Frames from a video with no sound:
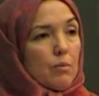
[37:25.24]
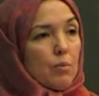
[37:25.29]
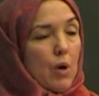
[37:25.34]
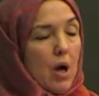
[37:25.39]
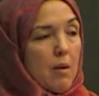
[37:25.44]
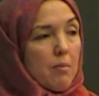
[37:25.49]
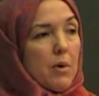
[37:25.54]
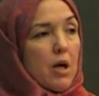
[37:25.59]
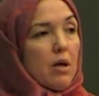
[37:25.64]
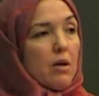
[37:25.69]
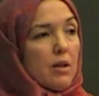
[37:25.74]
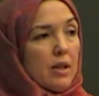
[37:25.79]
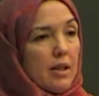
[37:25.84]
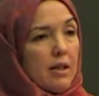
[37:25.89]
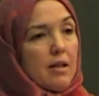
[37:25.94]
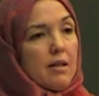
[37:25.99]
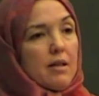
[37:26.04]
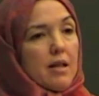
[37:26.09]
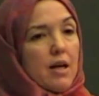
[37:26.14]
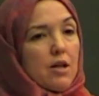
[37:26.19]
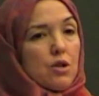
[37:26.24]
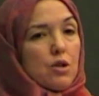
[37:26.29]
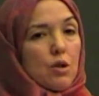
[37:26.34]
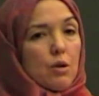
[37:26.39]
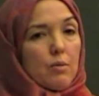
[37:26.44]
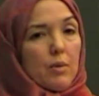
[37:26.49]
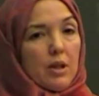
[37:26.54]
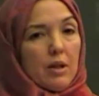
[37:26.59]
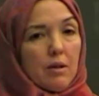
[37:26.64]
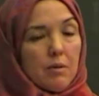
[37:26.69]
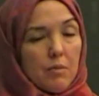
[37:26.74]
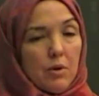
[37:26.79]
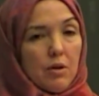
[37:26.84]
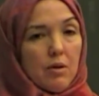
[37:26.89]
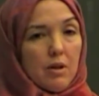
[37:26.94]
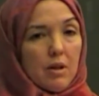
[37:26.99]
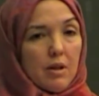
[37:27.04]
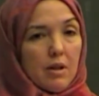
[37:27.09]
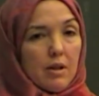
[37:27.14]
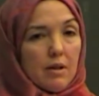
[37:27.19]
primarily in that German
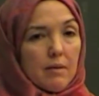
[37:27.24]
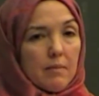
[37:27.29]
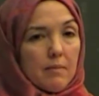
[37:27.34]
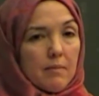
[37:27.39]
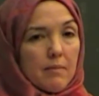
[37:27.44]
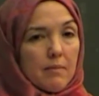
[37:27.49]
community.